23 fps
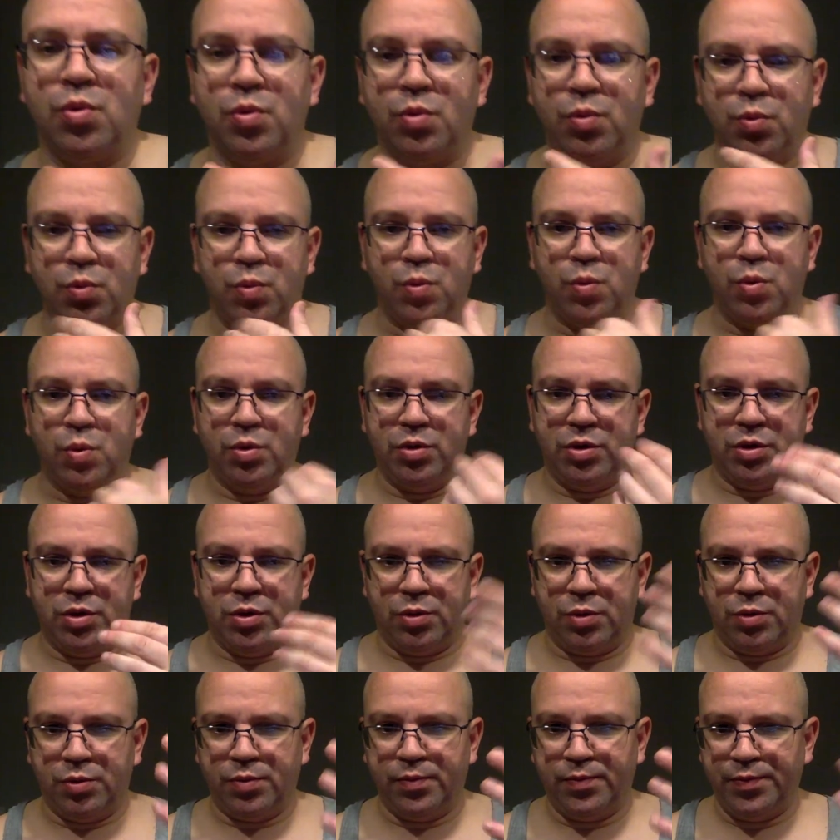you
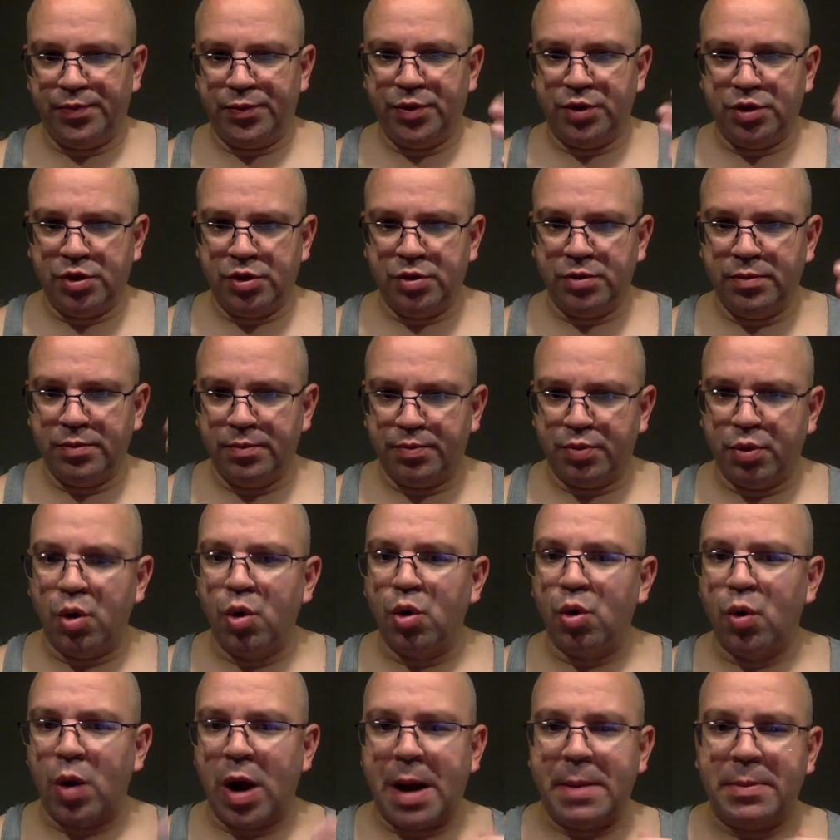know,
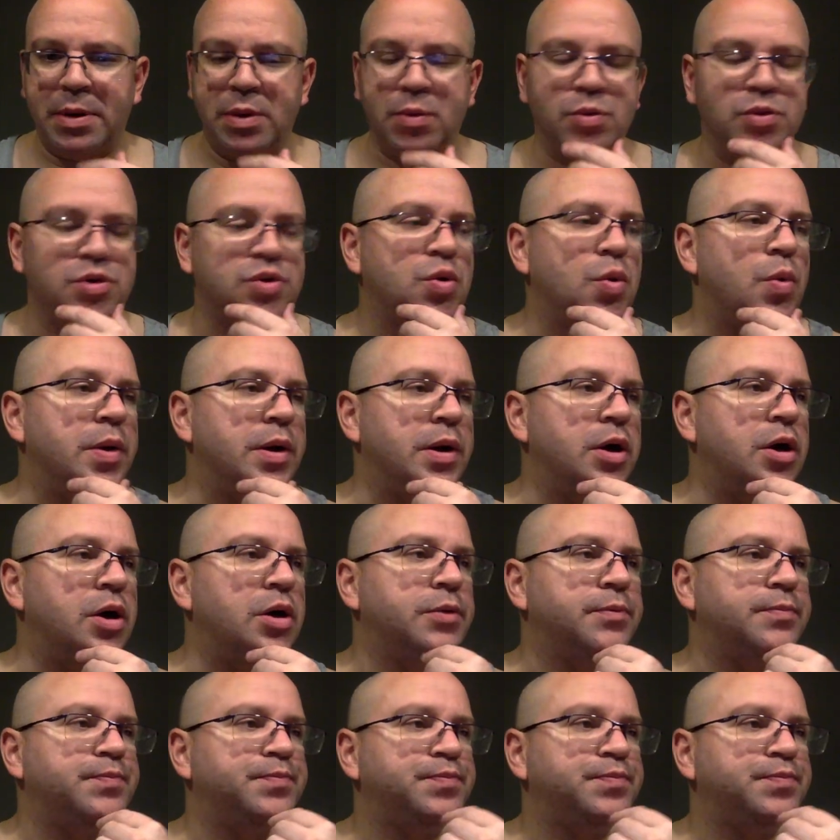programming was going on,